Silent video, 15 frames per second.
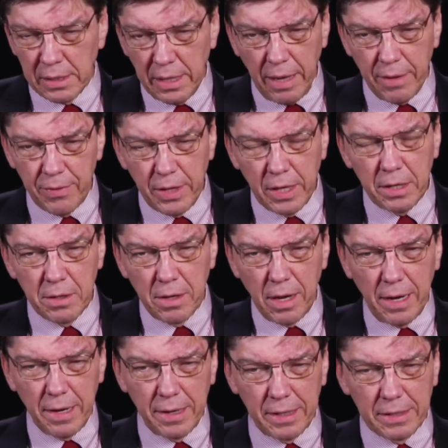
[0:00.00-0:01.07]
And then
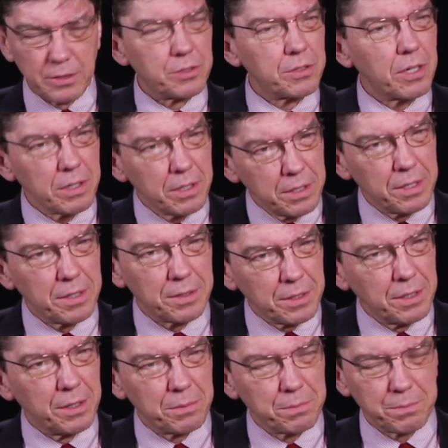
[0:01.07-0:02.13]
I started
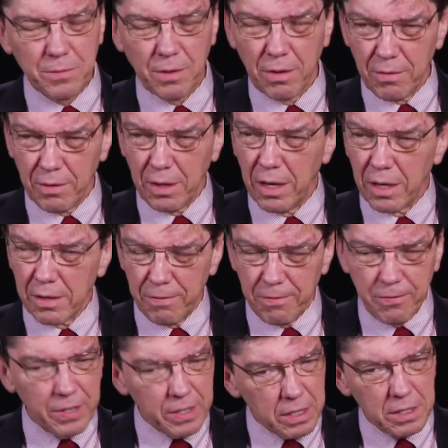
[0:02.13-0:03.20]
to, got a
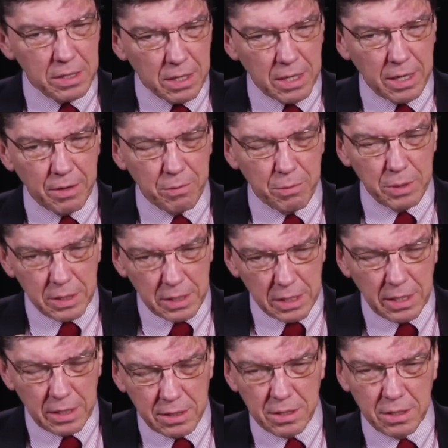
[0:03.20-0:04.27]
feeling that I really
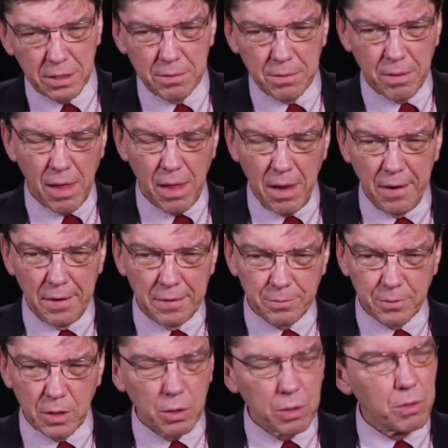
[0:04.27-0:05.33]
need to
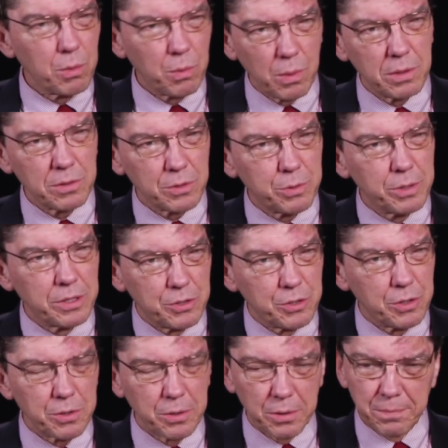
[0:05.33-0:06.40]
go to the Wall Street
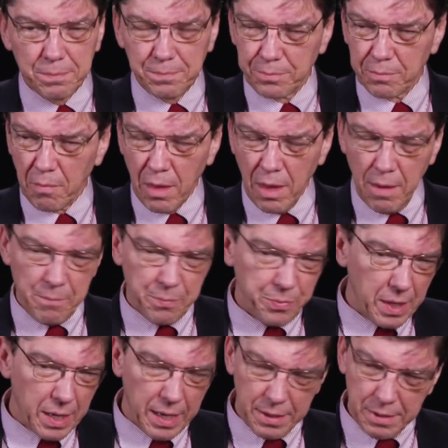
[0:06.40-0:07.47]
Journal.
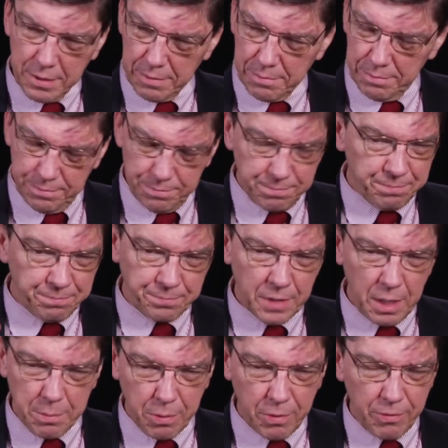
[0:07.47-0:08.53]
And
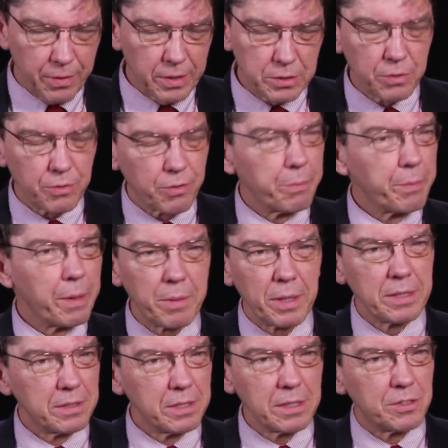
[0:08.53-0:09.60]
a professor from
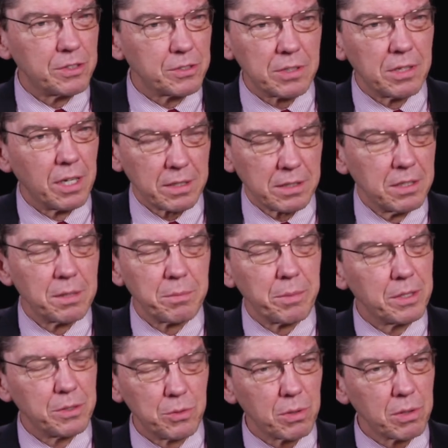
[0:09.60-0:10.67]
MIT just knocked on
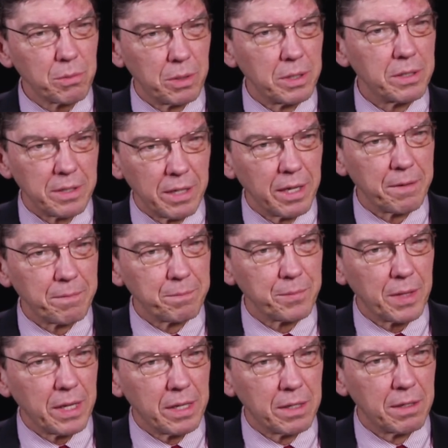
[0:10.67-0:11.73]
my door one day
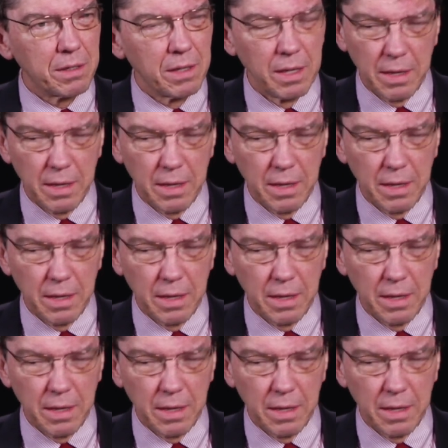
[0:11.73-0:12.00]
and